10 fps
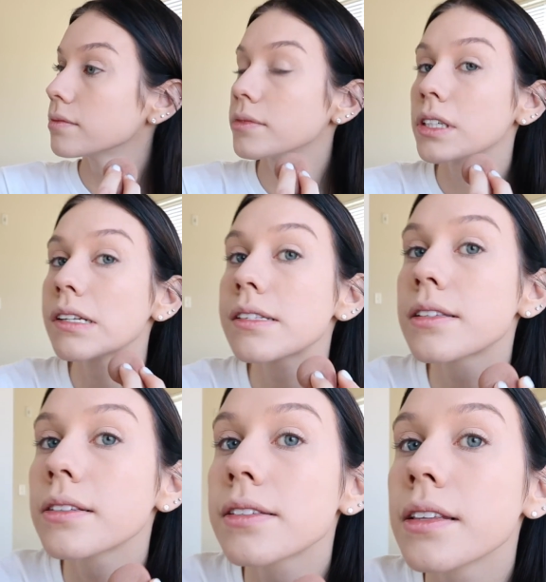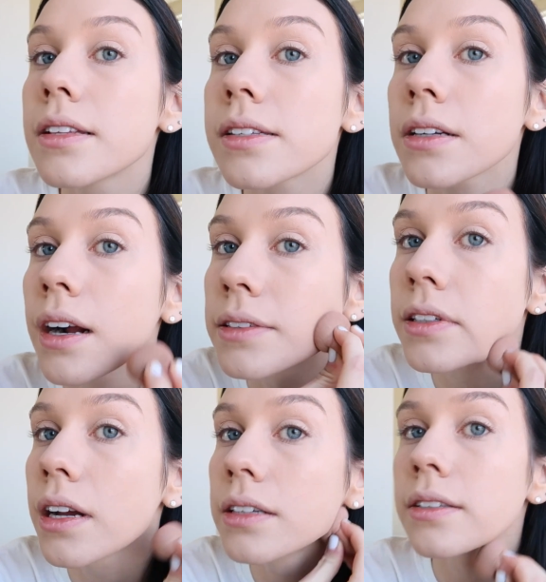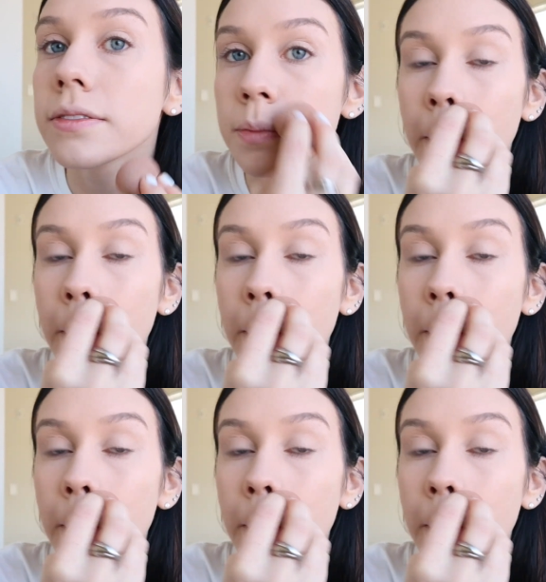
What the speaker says: You can still see the scratch kind of,